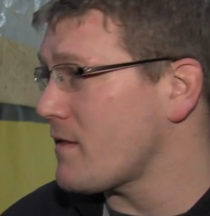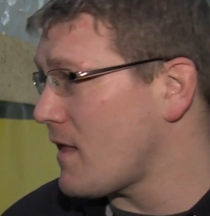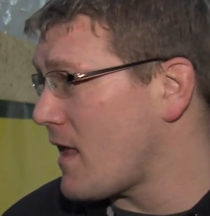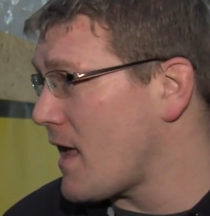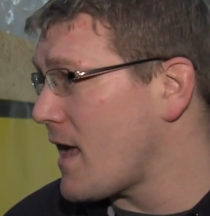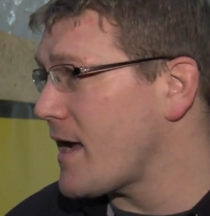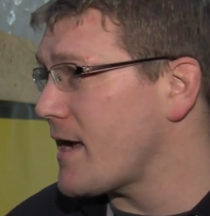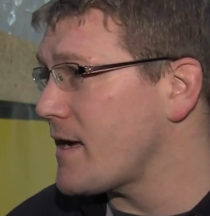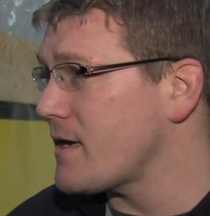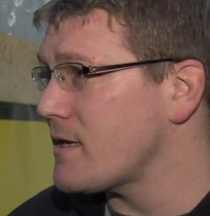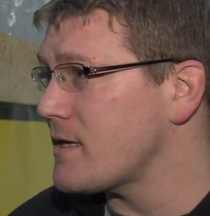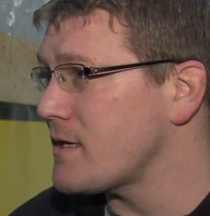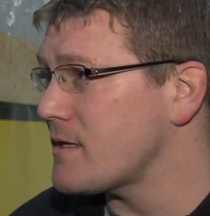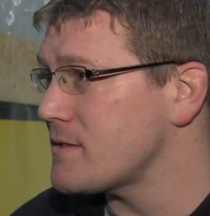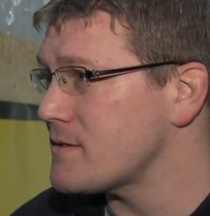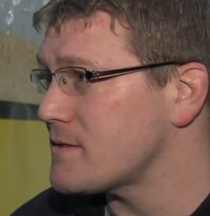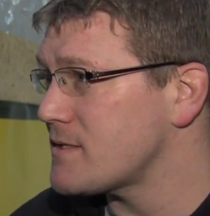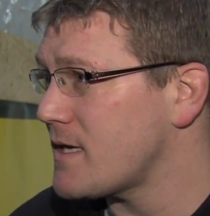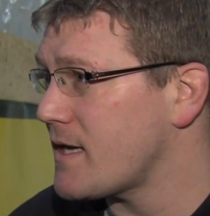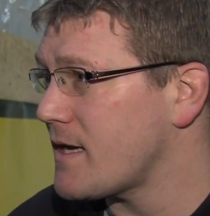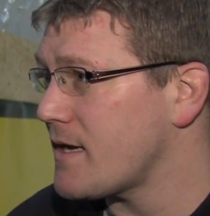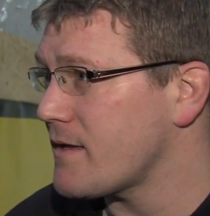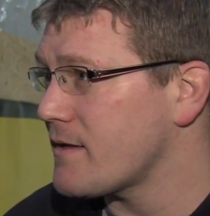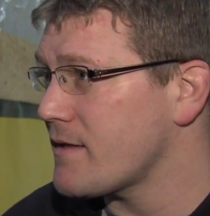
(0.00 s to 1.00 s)
the line,
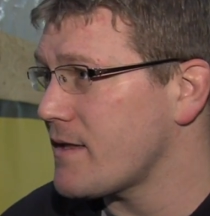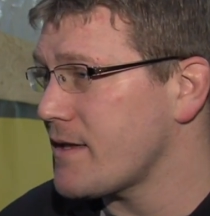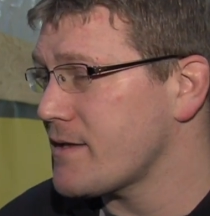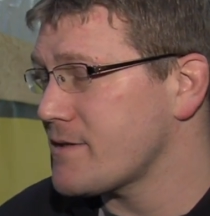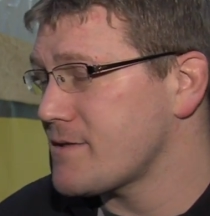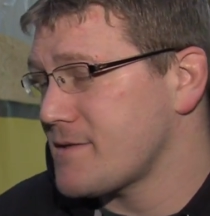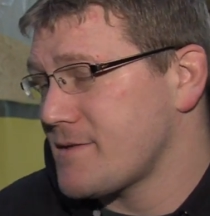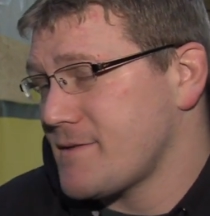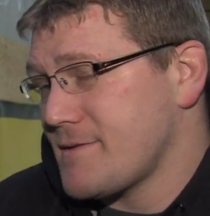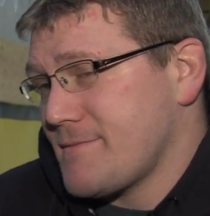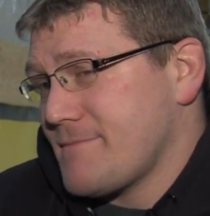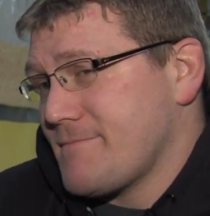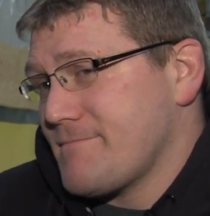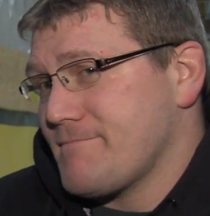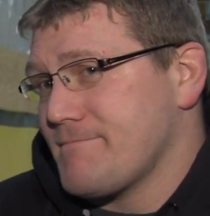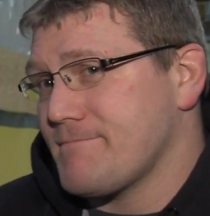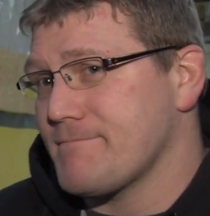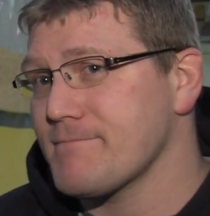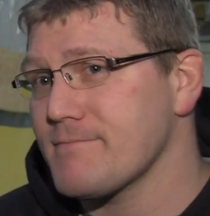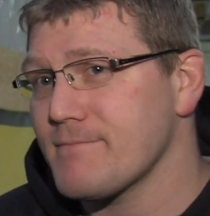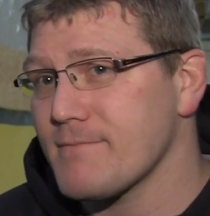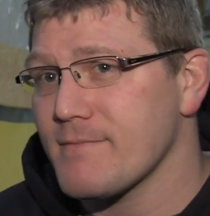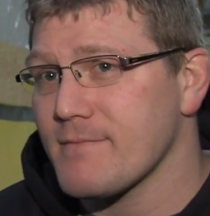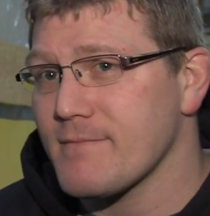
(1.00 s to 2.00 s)
and uh, that's
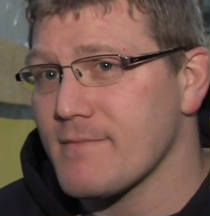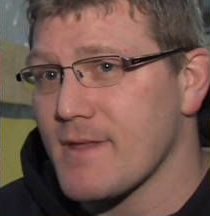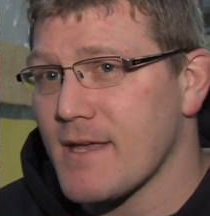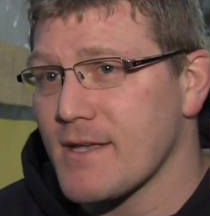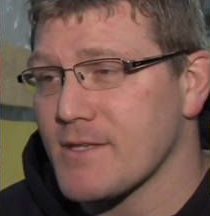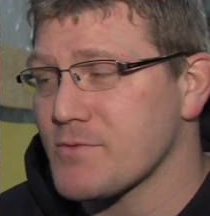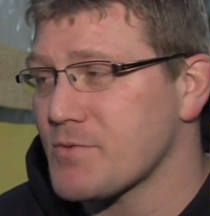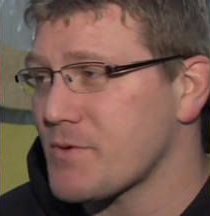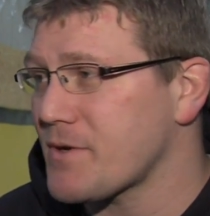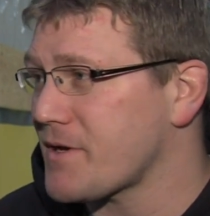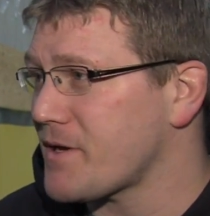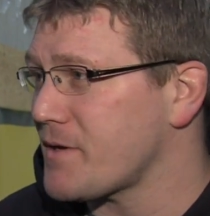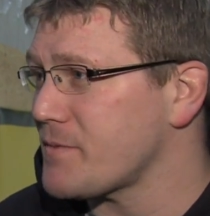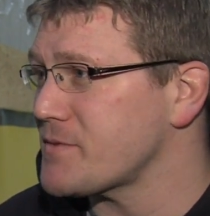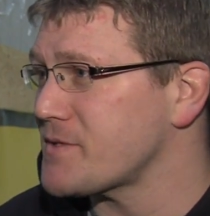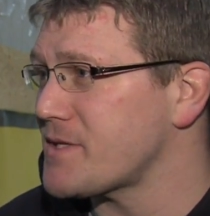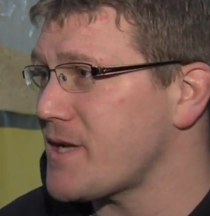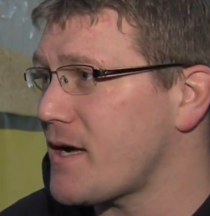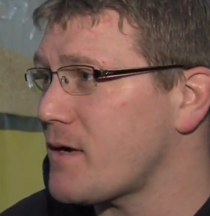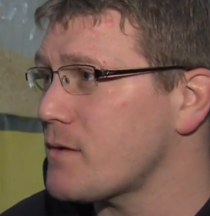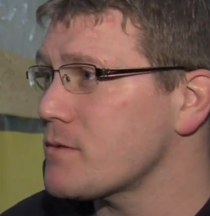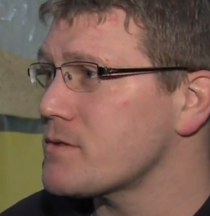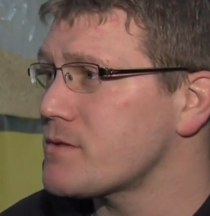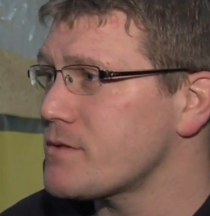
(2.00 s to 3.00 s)
that's what it comes
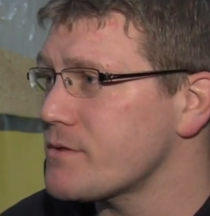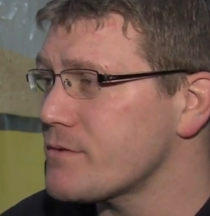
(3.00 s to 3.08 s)
down